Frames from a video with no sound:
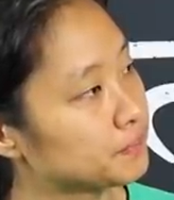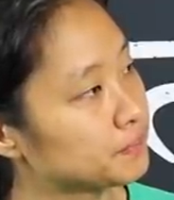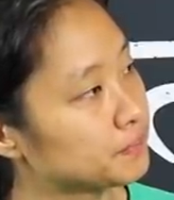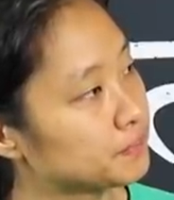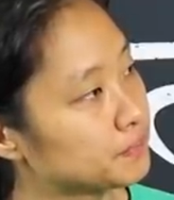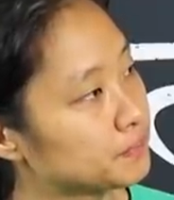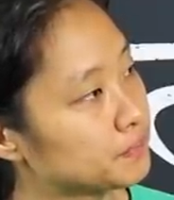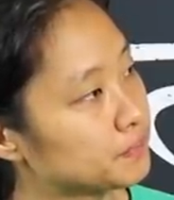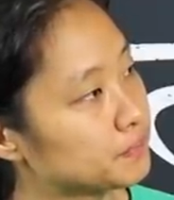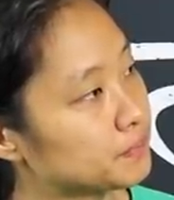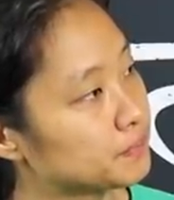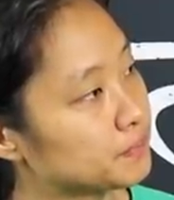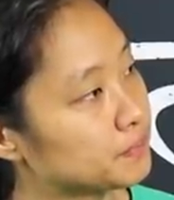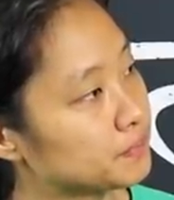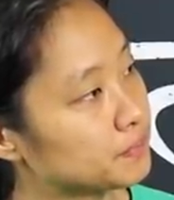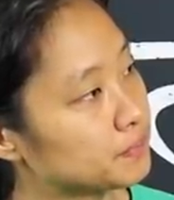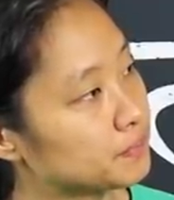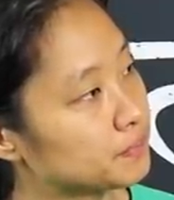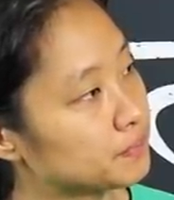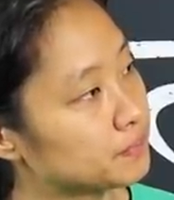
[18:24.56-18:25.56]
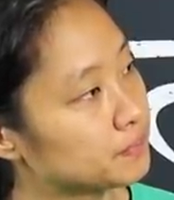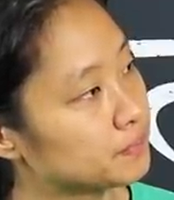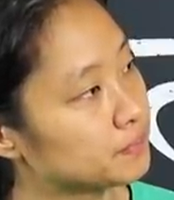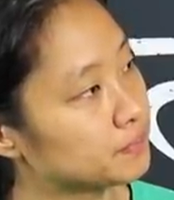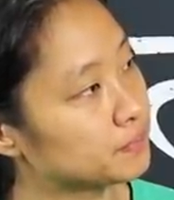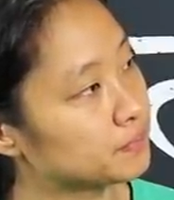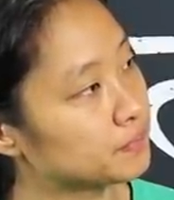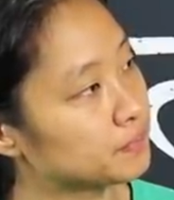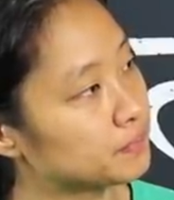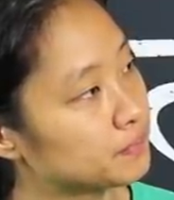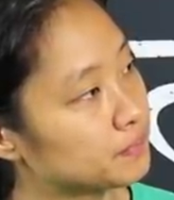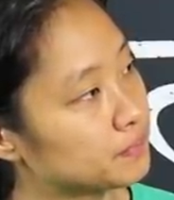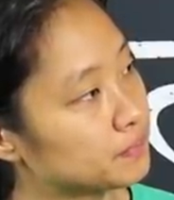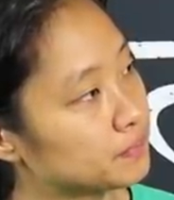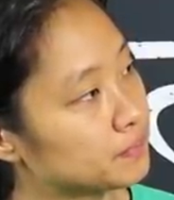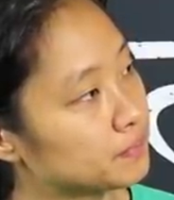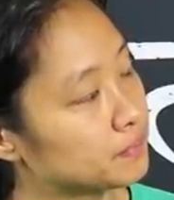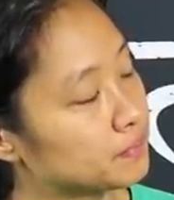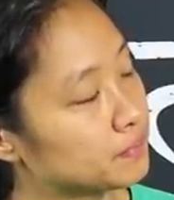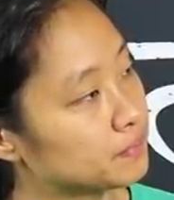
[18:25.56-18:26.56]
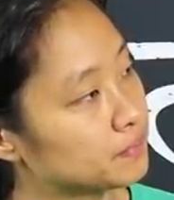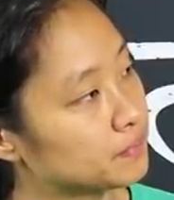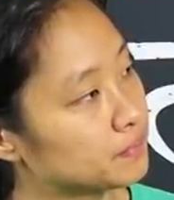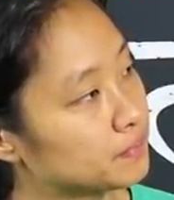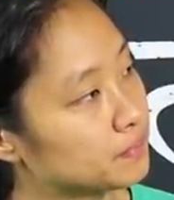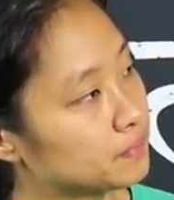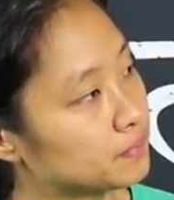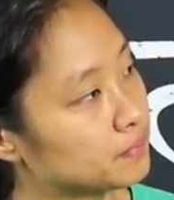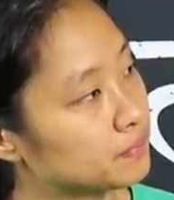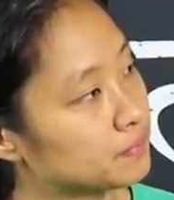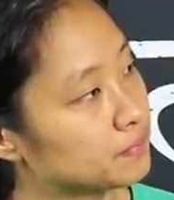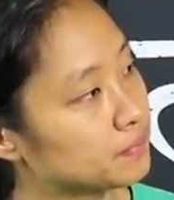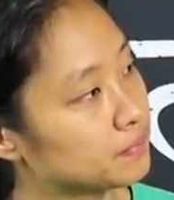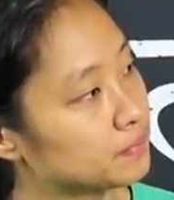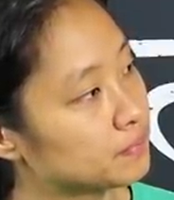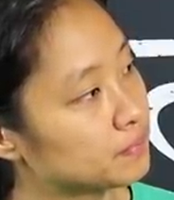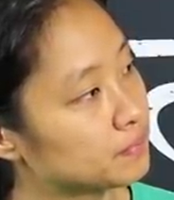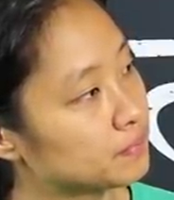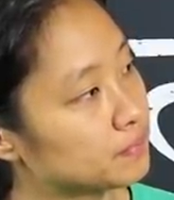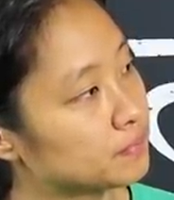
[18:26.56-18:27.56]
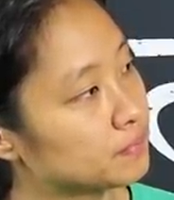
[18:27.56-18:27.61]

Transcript: (silent)